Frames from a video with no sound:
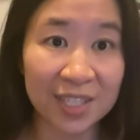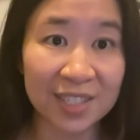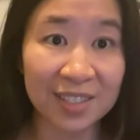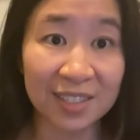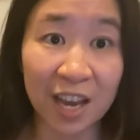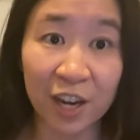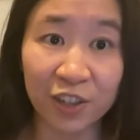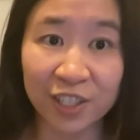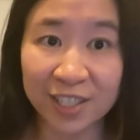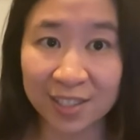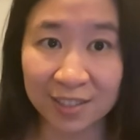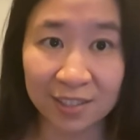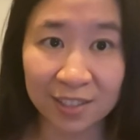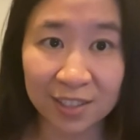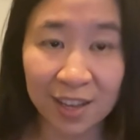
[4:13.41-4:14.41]
desired
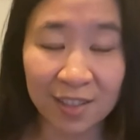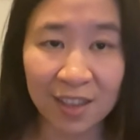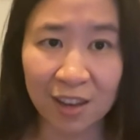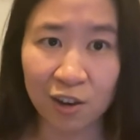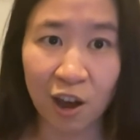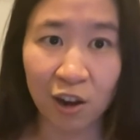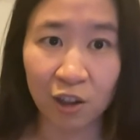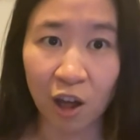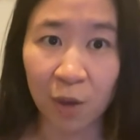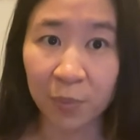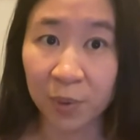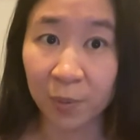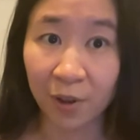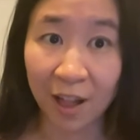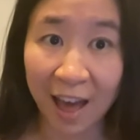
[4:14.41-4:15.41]
skill set that not a lot of
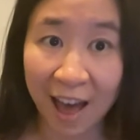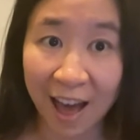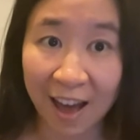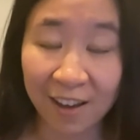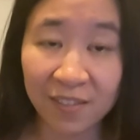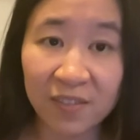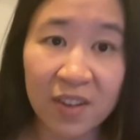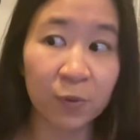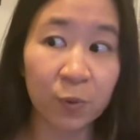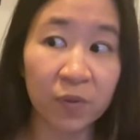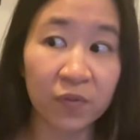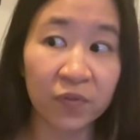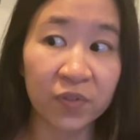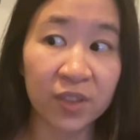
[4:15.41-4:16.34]
people have with